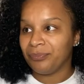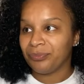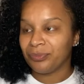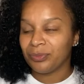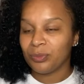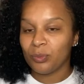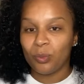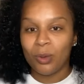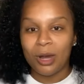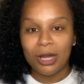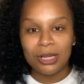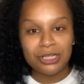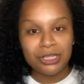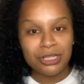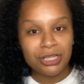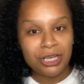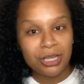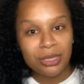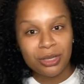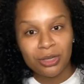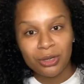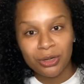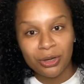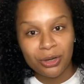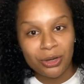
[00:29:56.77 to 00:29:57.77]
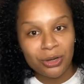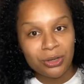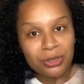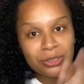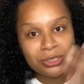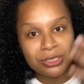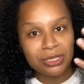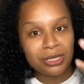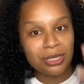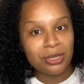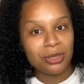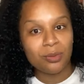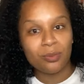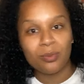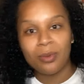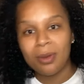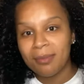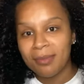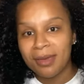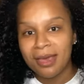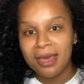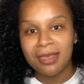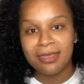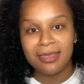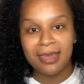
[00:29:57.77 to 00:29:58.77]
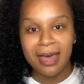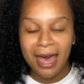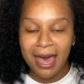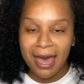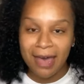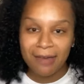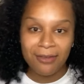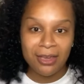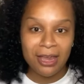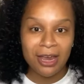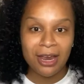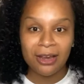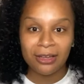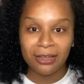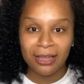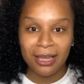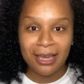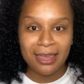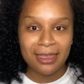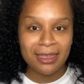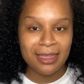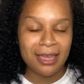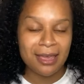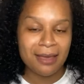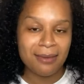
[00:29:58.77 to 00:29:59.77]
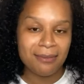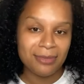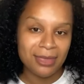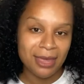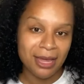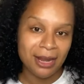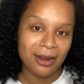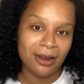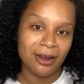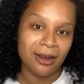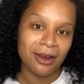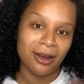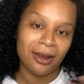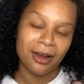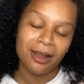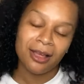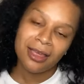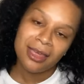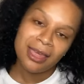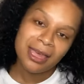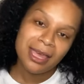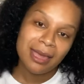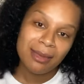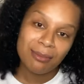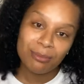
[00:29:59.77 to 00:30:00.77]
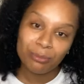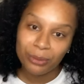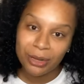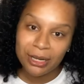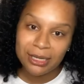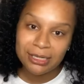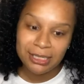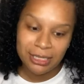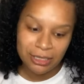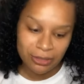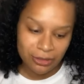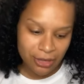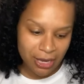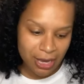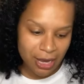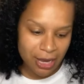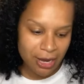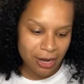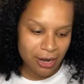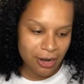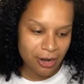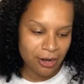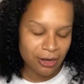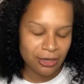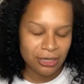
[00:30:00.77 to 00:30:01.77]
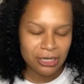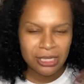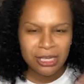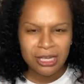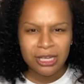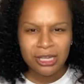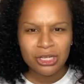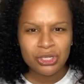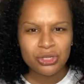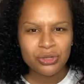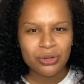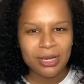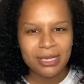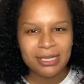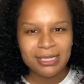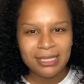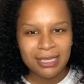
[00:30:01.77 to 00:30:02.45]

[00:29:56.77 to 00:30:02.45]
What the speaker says: watching other girls and other women that have hair like them that are embracing their hair. Tracee